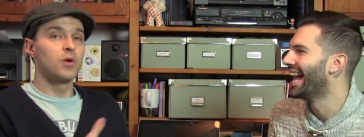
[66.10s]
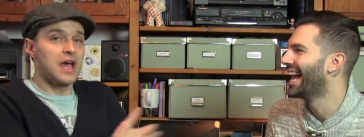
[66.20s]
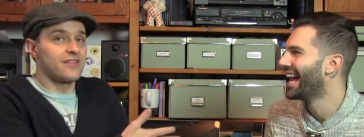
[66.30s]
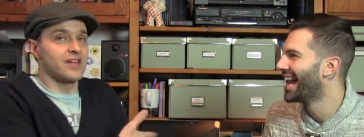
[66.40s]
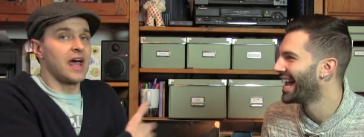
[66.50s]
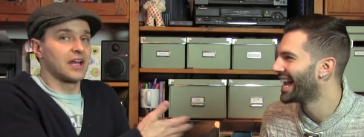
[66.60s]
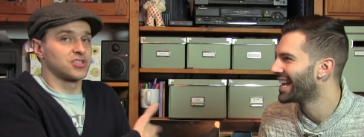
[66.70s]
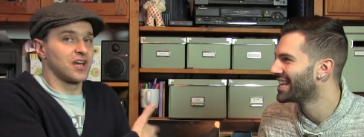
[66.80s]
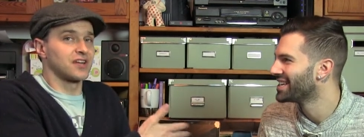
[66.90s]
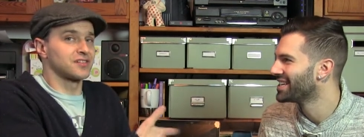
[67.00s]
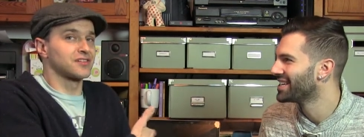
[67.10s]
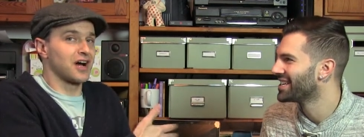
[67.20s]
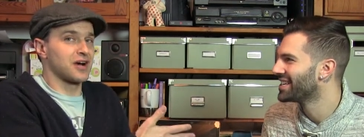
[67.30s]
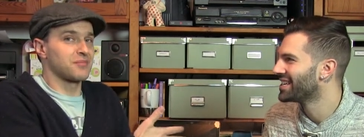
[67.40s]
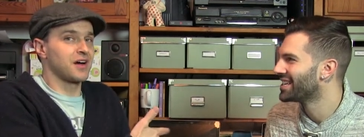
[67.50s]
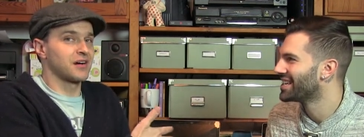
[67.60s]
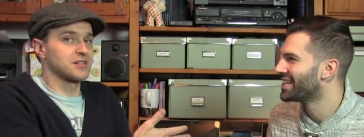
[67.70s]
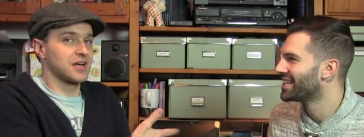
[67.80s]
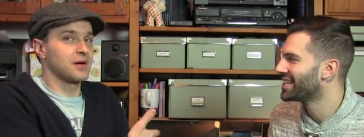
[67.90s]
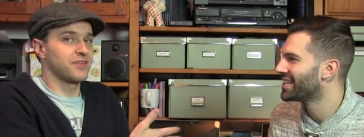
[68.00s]
Speaker 1: we haven't had a chance to talk about
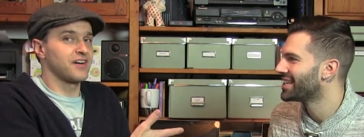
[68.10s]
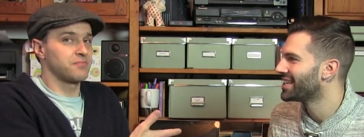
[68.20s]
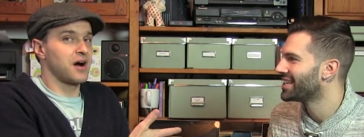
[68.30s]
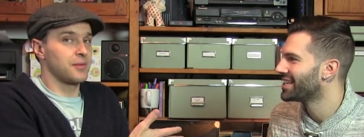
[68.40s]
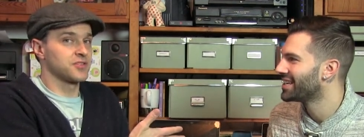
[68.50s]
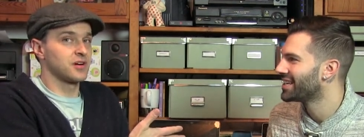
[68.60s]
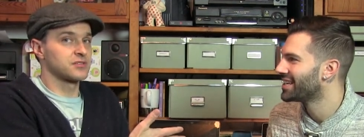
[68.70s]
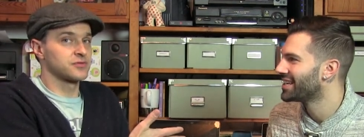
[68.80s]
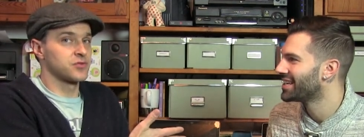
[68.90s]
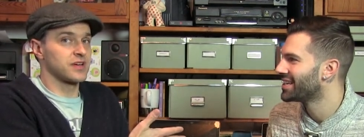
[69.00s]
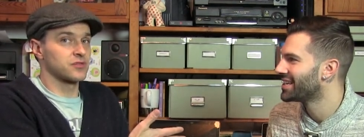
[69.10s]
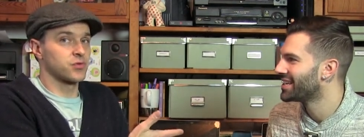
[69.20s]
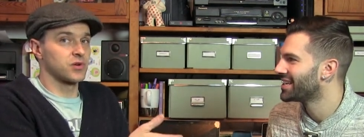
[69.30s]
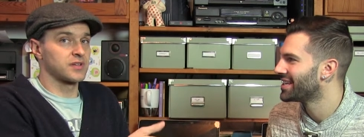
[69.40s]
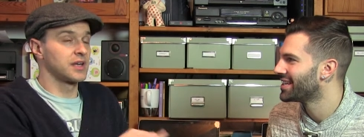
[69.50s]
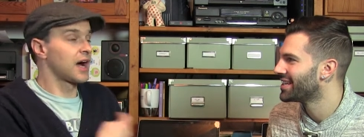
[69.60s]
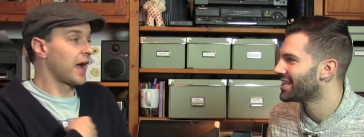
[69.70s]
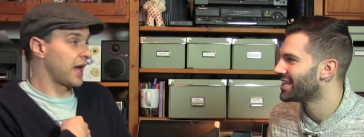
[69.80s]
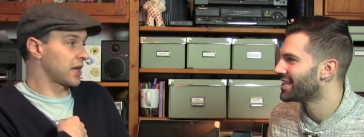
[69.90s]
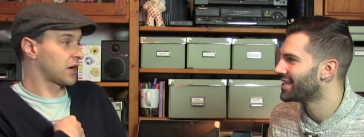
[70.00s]
our top five pop songs of 2014.
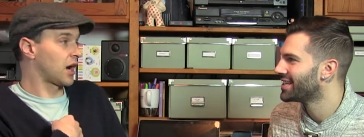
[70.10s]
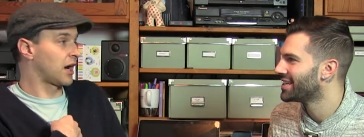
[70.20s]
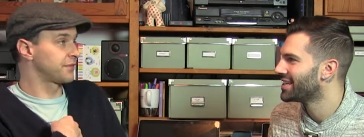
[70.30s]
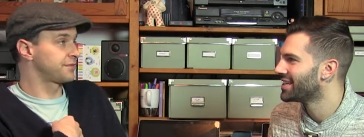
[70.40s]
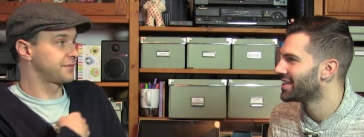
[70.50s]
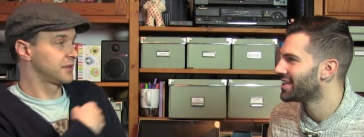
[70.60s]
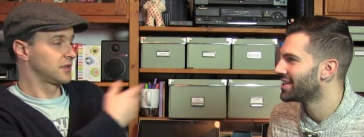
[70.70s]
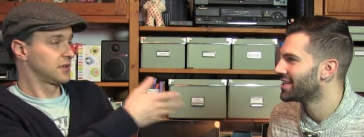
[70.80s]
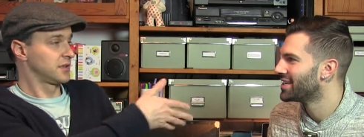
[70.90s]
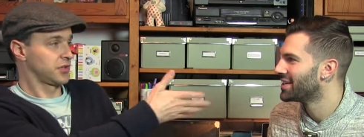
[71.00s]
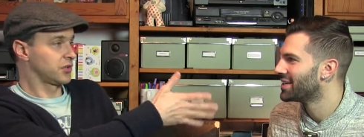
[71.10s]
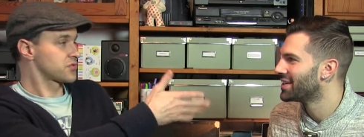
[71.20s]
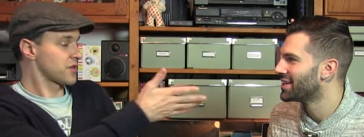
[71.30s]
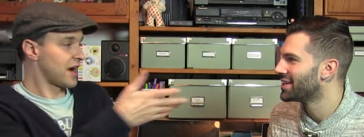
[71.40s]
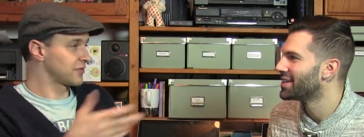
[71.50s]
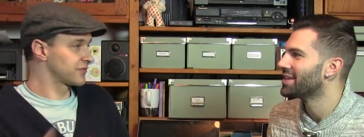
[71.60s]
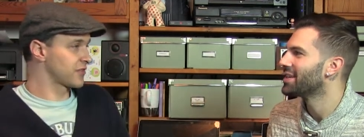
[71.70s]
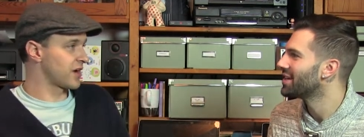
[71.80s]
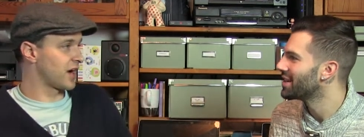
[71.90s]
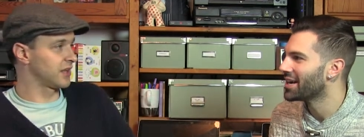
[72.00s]
I had a cough. You're traveling
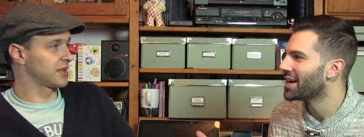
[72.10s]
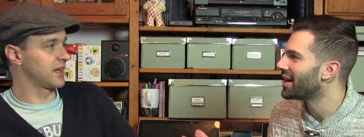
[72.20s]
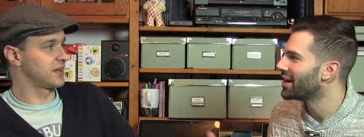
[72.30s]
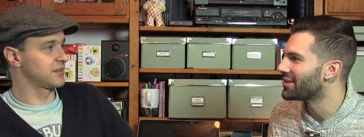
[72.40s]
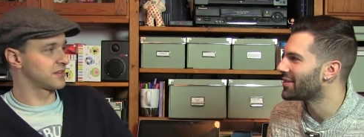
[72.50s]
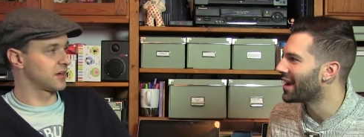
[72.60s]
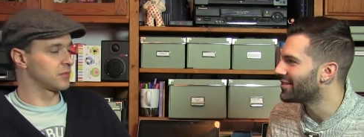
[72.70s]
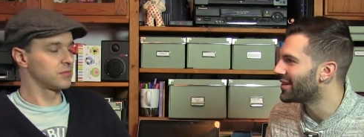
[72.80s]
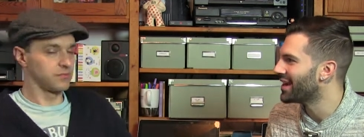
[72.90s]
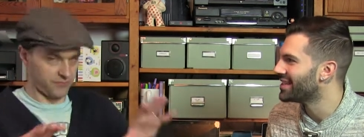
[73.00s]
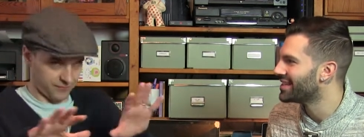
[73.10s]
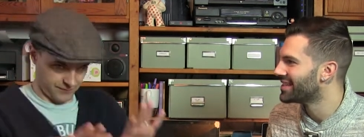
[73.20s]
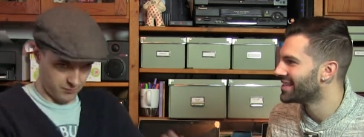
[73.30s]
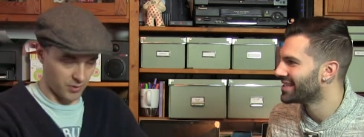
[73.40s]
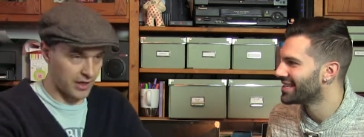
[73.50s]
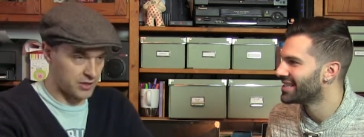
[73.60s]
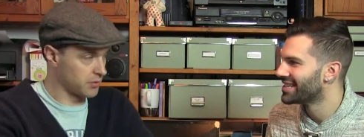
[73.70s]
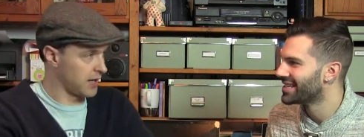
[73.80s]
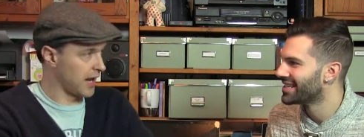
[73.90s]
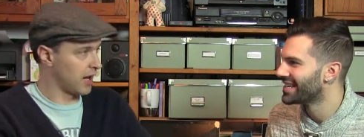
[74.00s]
for the holidays. Uh, right, so right. We're gonna
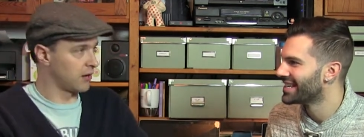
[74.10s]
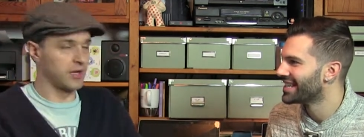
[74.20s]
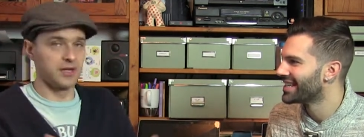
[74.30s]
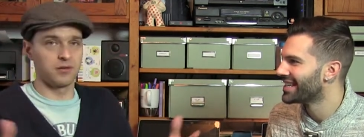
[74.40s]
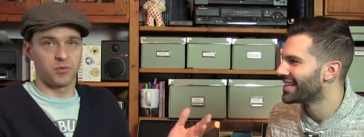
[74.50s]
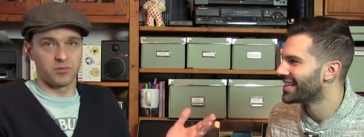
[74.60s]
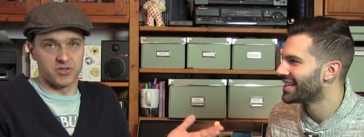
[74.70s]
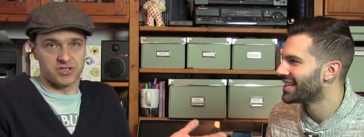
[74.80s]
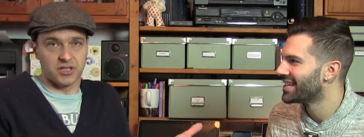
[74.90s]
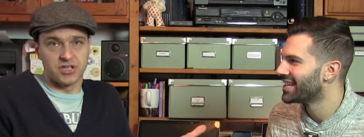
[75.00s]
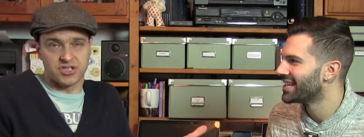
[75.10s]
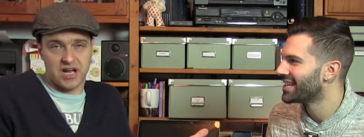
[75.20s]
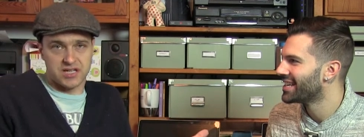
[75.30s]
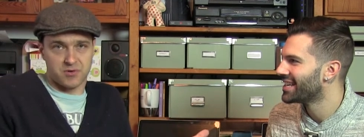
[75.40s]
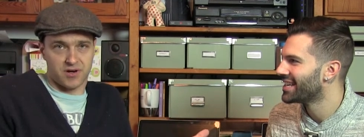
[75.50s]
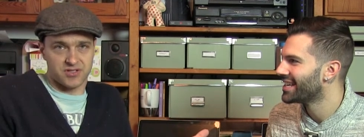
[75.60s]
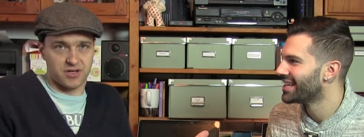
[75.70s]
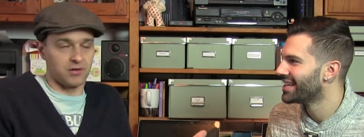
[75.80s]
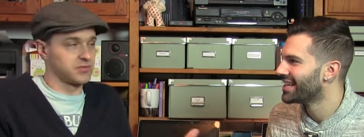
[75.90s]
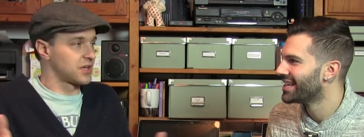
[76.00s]
do it now, and we're, we're still in January,
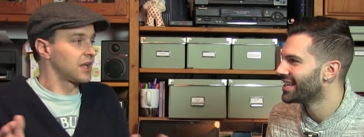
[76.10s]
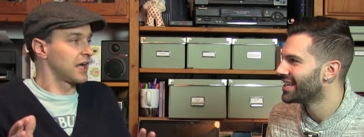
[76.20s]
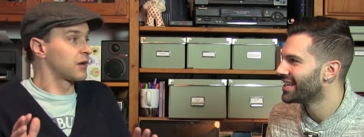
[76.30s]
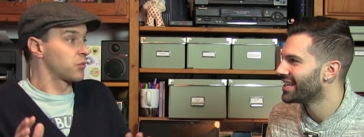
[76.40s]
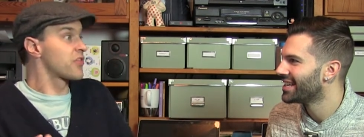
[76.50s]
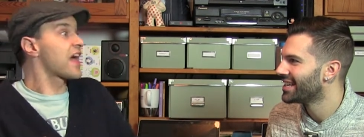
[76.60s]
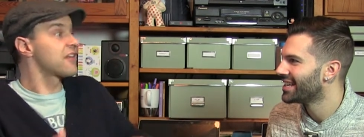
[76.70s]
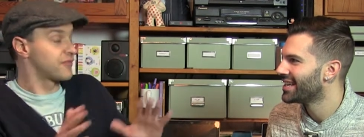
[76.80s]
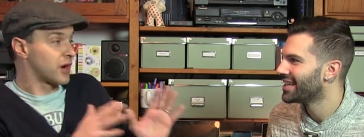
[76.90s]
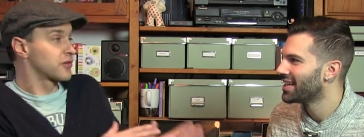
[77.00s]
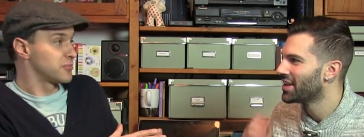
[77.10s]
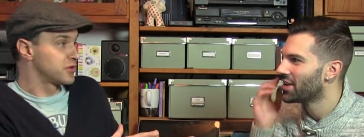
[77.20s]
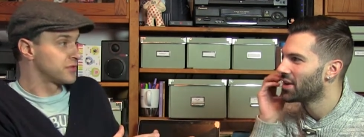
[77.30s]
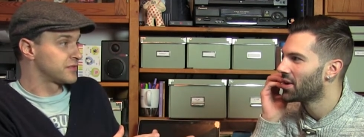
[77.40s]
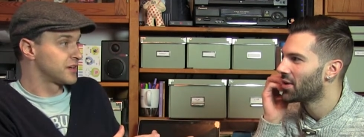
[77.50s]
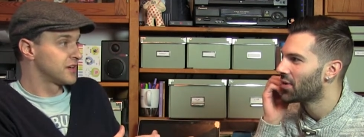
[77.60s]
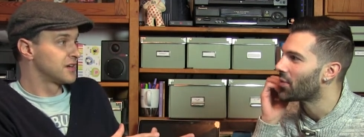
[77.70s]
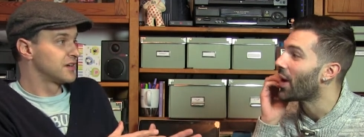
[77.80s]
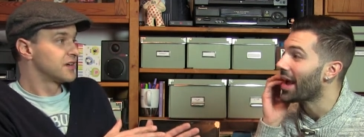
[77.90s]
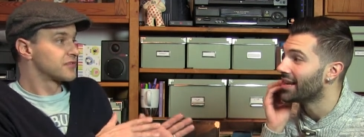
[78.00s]
so it's not like we're that far removed.
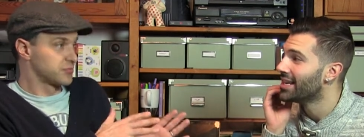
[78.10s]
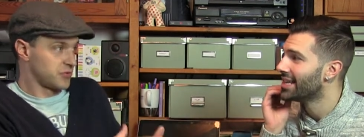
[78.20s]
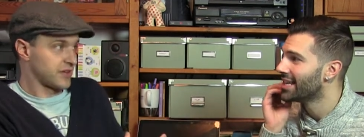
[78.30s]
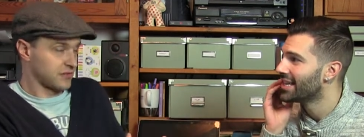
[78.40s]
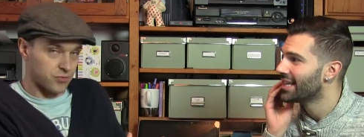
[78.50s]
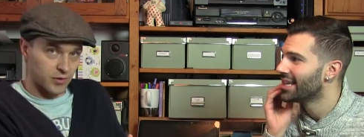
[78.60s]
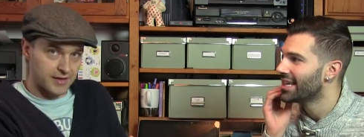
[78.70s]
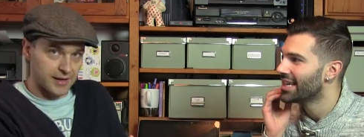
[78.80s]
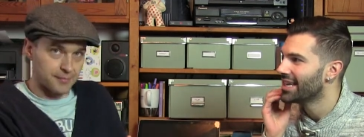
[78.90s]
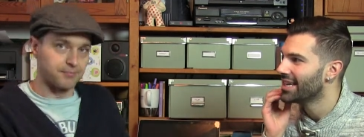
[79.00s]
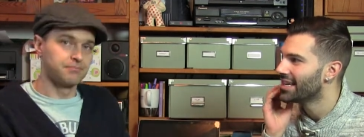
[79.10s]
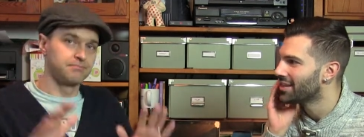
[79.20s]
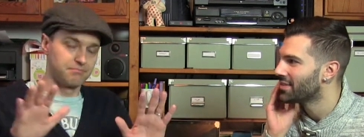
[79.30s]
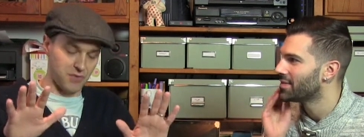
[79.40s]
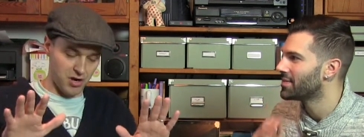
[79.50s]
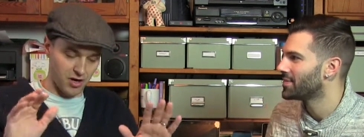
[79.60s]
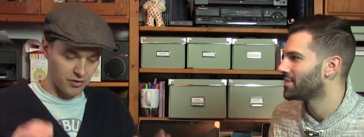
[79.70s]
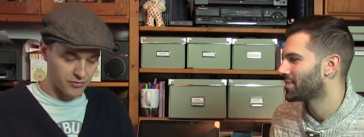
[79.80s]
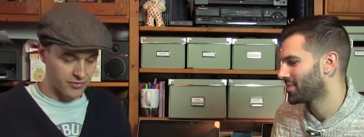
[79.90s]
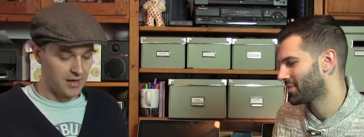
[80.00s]
Right. From 2014. Here
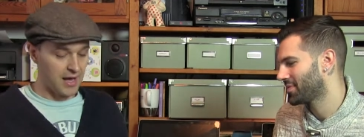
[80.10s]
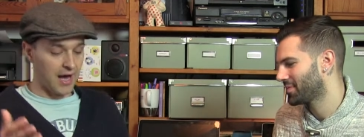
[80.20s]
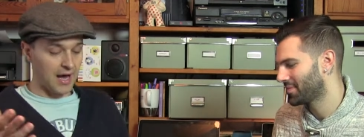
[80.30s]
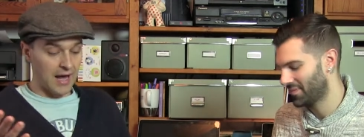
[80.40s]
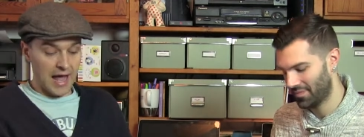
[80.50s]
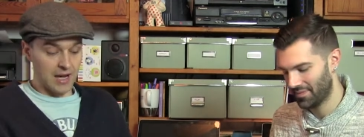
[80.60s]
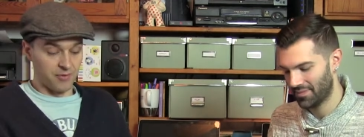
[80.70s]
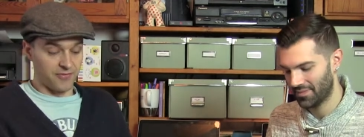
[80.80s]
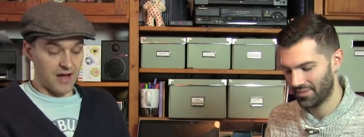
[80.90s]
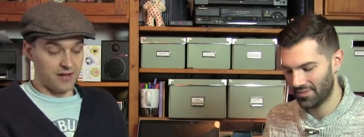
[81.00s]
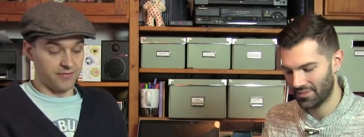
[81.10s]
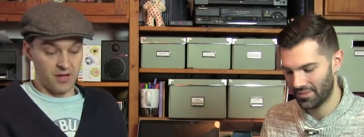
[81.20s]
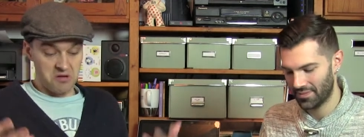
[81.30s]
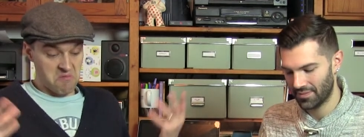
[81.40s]
goes. Uh, at number five,